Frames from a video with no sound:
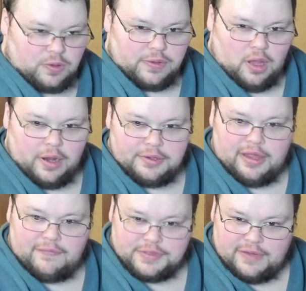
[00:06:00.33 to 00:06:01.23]
where the audio
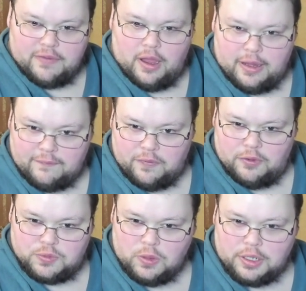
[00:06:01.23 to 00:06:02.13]
levels have gone up for
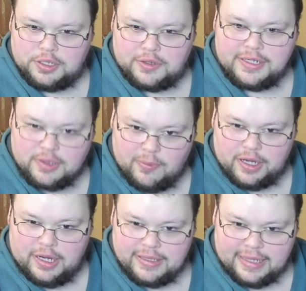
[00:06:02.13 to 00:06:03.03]
those words, right? So I
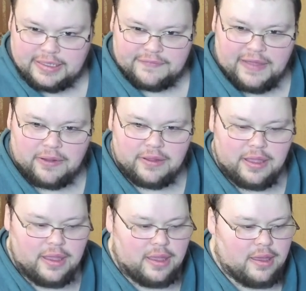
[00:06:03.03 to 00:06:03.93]
want to cut that stuff out.
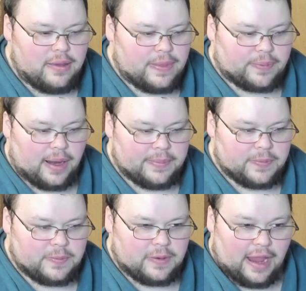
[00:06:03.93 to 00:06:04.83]
The
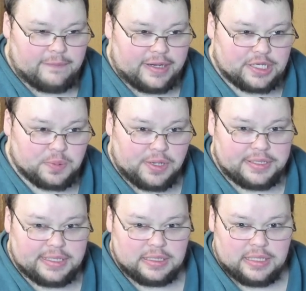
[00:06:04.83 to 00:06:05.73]
problem I've been
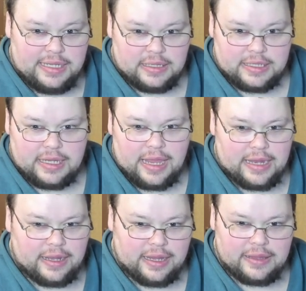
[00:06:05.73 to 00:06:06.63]
experiencing lately,
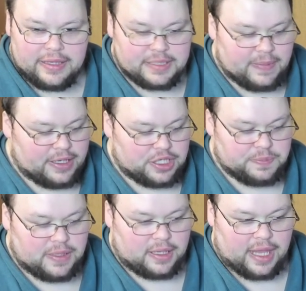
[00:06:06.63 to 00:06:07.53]
and again, this may
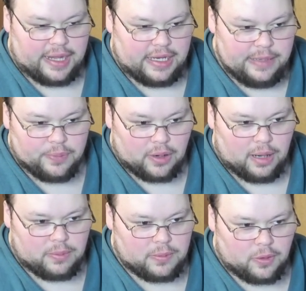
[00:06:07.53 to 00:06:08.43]
just be a KDE
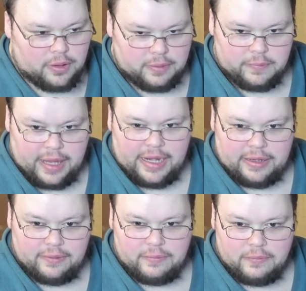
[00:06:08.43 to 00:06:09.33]
problem or a
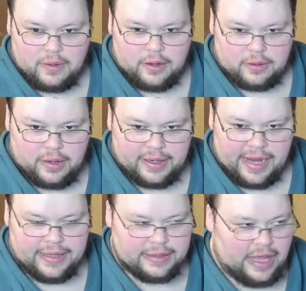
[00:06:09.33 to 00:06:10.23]
KDE a,
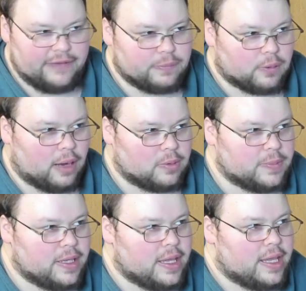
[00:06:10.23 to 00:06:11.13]
a Live
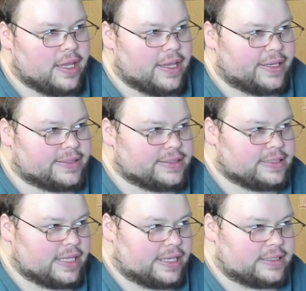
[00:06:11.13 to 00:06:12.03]
problem is
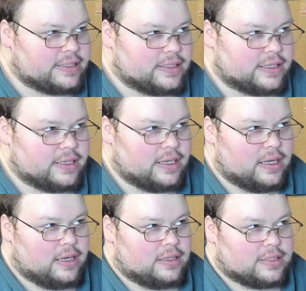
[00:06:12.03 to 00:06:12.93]
that the
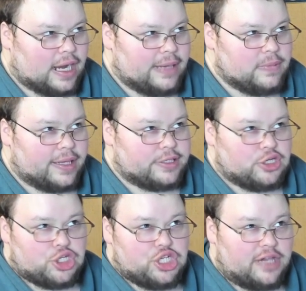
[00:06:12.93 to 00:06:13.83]

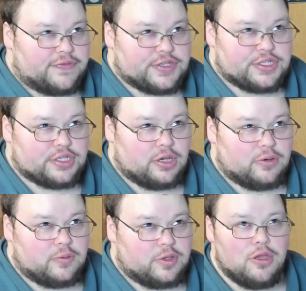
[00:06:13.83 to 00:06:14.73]
timeline shifts.
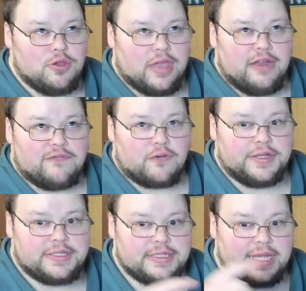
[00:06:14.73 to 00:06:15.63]
So you can, for
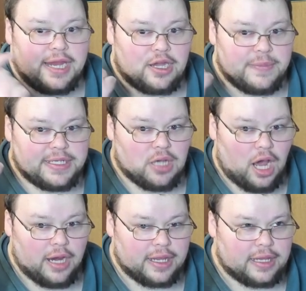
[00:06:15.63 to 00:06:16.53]
instance, hear me
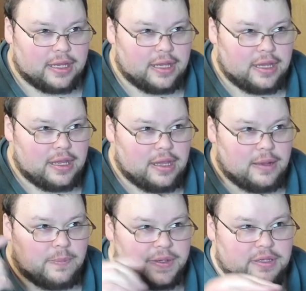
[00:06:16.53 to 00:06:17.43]
talking,
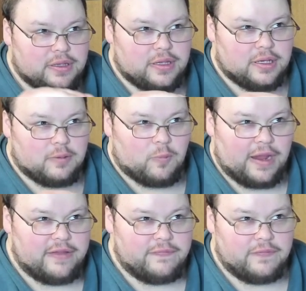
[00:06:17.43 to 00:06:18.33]
but the
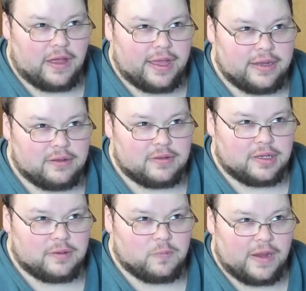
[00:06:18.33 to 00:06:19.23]
wave line,
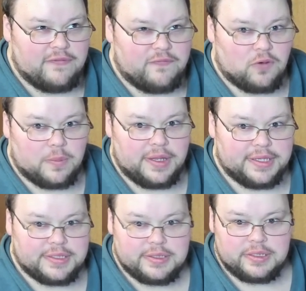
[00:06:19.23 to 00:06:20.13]
the waveform
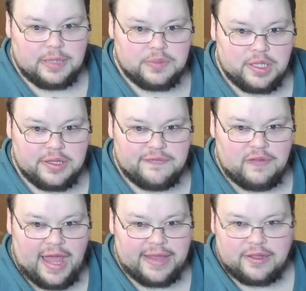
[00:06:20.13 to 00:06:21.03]
is completely
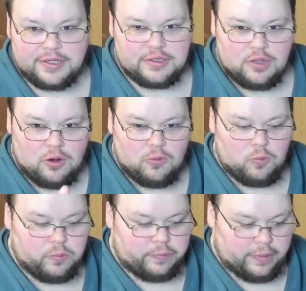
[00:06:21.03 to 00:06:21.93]
flat. There's
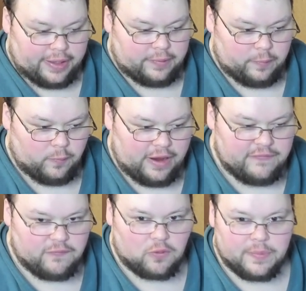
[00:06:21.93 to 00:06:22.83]
no like
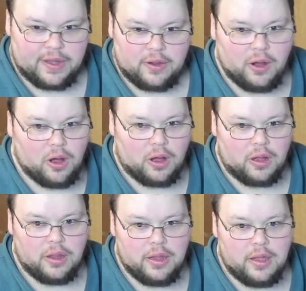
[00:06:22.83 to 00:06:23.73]
waveform there at
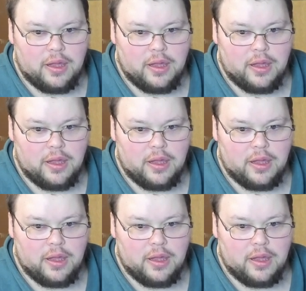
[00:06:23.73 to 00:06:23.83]
all.